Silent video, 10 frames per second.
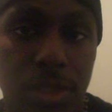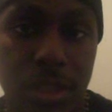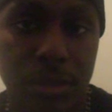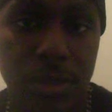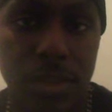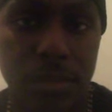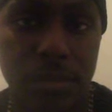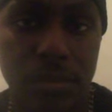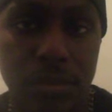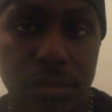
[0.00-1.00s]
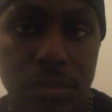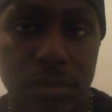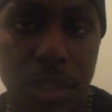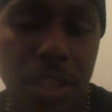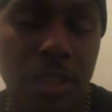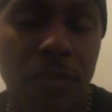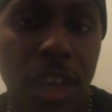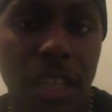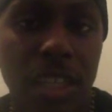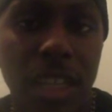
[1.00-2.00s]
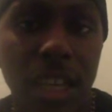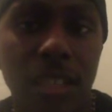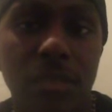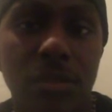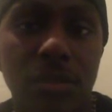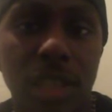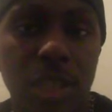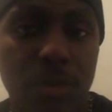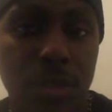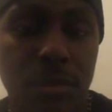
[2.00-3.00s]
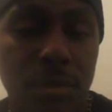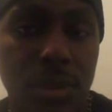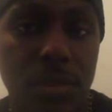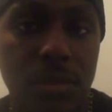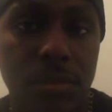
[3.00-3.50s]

teams. It just finally got exposed.